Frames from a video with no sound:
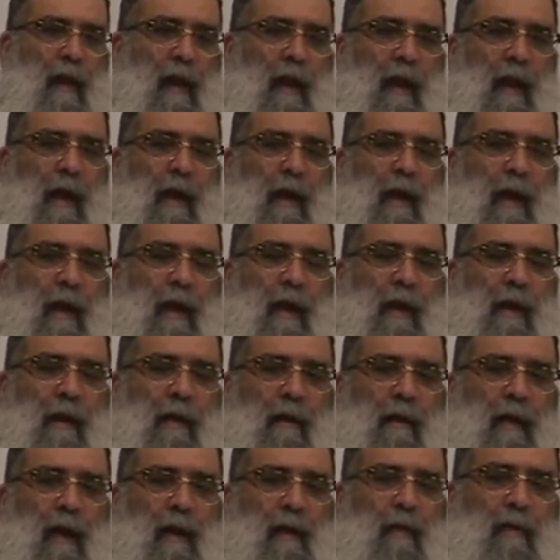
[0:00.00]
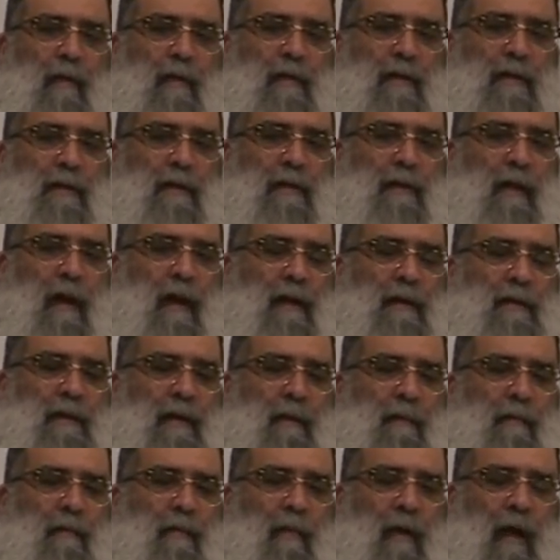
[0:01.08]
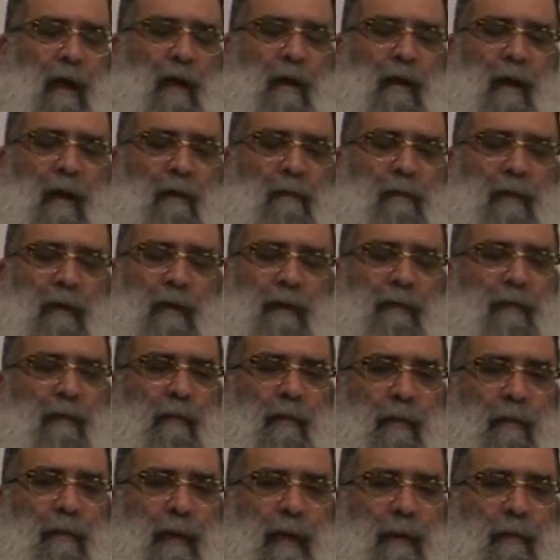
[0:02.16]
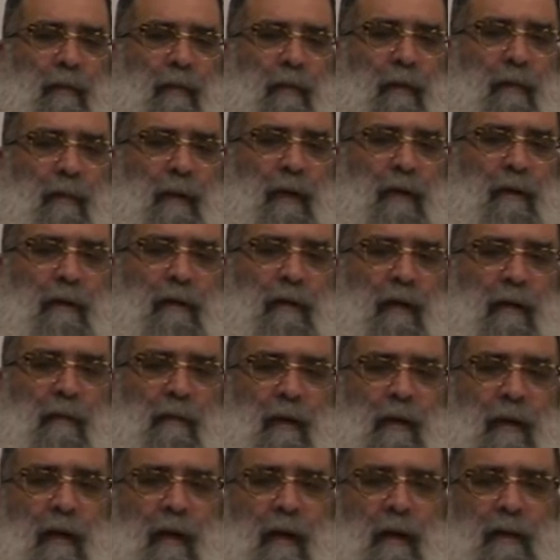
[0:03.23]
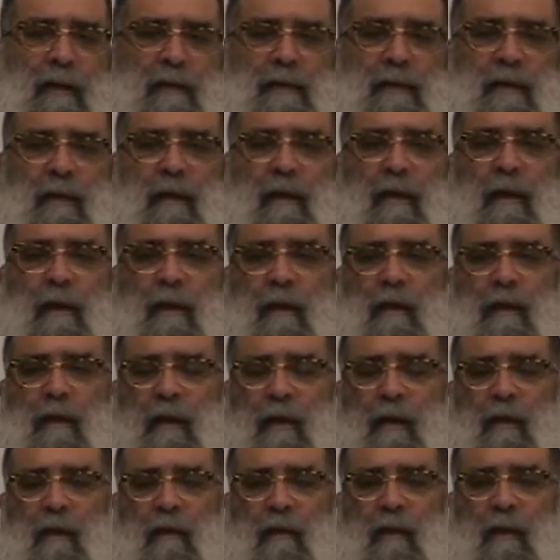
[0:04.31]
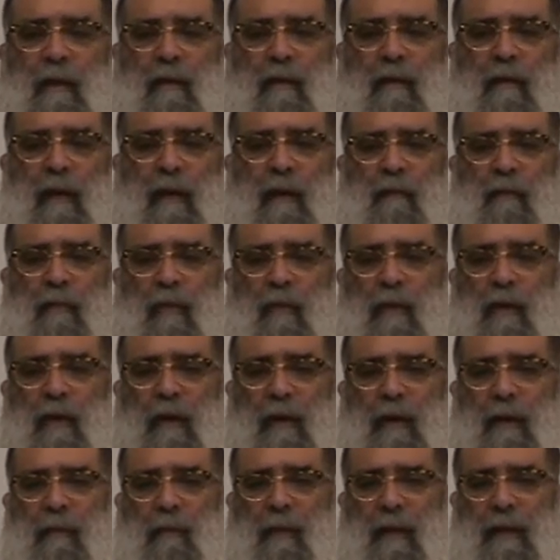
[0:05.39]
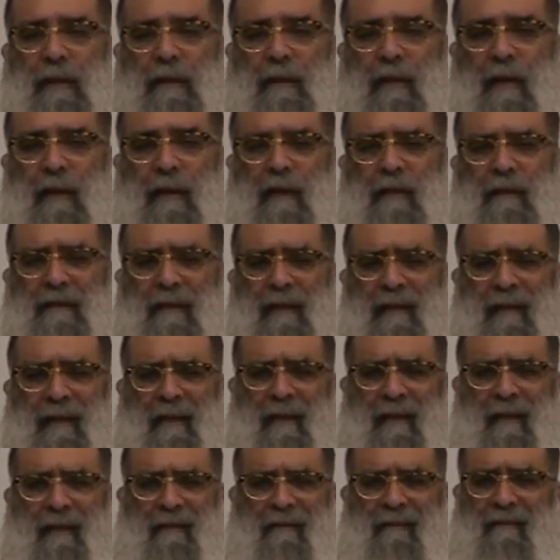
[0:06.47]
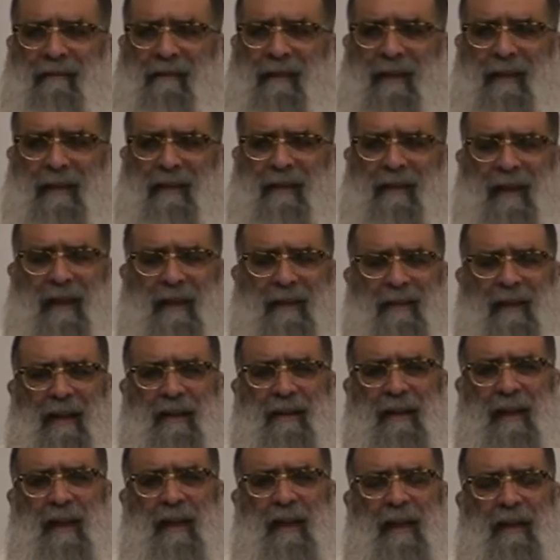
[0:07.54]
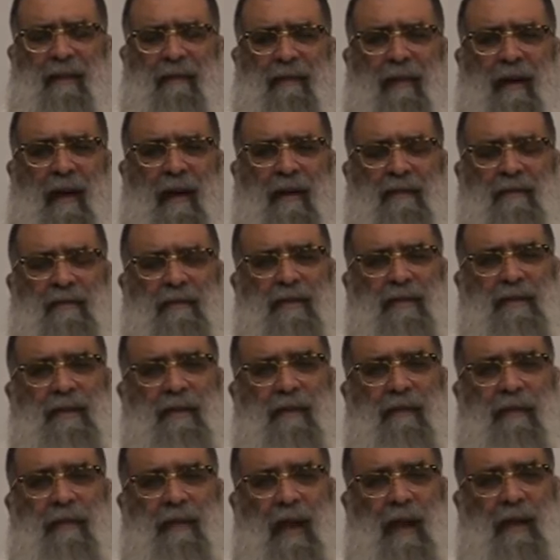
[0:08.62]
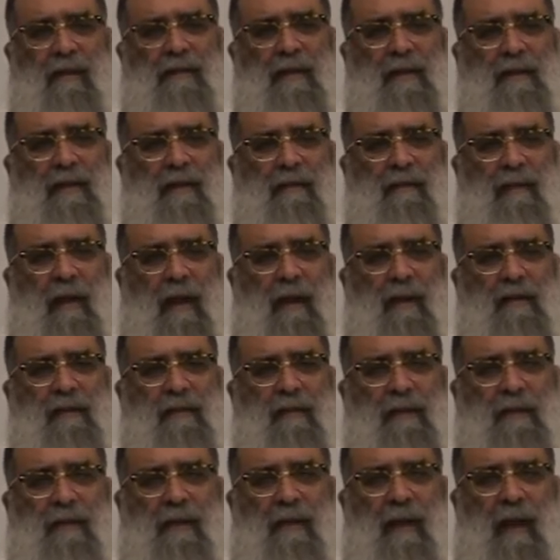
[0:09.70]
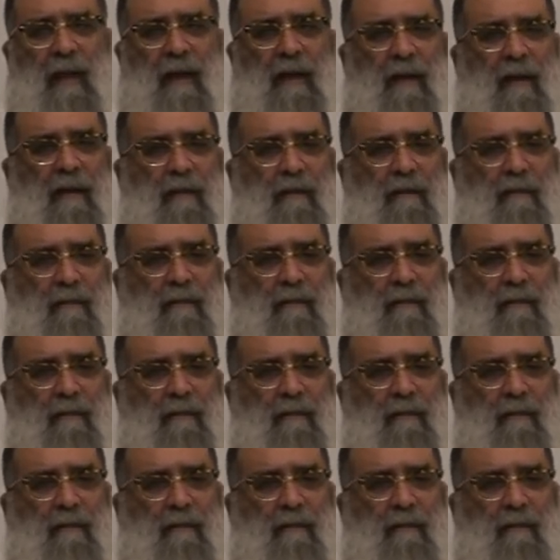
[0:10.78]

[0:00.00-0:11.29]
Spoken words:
And I know there are some unbelievable people among us, you know, in Brooklyn and places like this. They give hundreds of thousands of dollars for tzedakah.